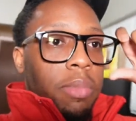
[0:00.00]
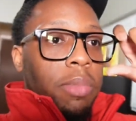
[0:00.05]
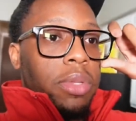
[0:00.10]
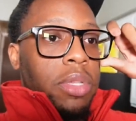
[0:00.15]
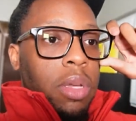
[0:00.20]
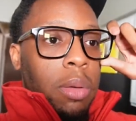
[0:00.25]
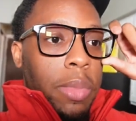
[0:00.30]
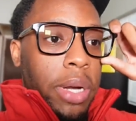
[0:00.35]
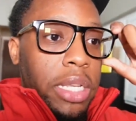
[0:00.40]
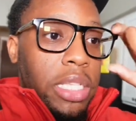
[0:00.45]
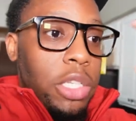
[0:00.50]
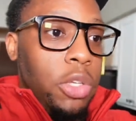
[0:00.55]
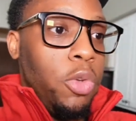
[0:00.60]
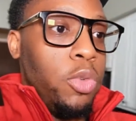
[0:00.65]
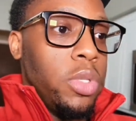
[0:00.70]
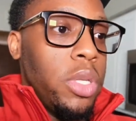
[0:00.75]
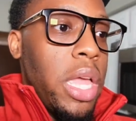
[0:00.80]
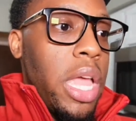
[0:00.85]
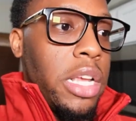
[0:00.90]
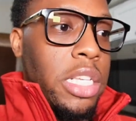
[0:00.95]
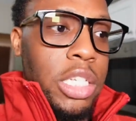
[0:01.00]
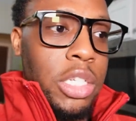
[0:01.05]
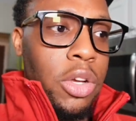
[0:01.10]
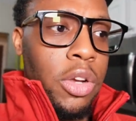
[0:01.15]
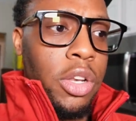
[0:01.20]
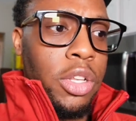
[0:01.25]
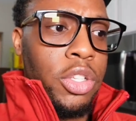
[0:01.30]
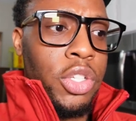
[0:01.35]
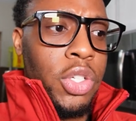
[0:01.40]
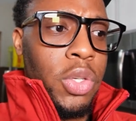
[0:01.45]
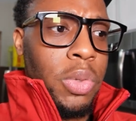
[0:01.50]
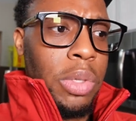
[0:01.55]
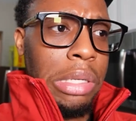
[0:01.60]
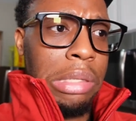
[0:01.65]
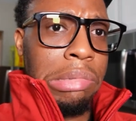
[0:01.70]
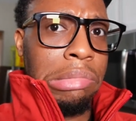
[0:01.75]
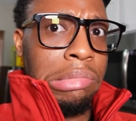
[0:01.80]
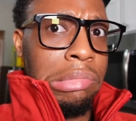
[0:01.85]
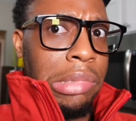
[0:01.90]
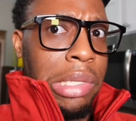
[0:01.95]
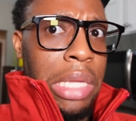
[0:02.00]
So I'm about to see who's actually gonna join